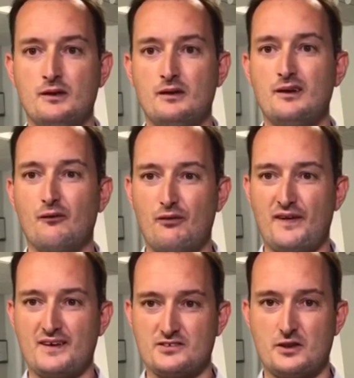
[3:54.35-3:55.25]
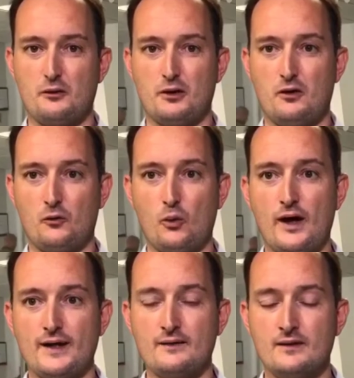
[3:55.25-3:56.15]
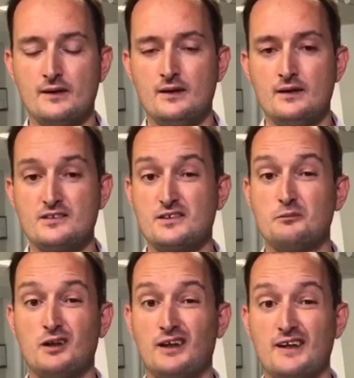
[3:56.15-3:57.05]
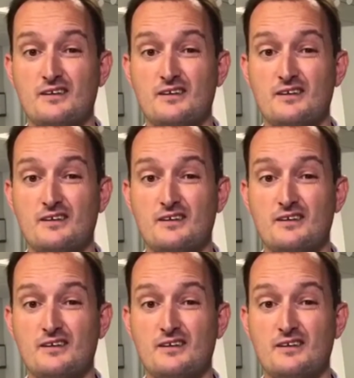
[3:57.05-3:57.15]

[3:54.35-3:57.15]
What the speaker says: Little things go a long way. Similarly,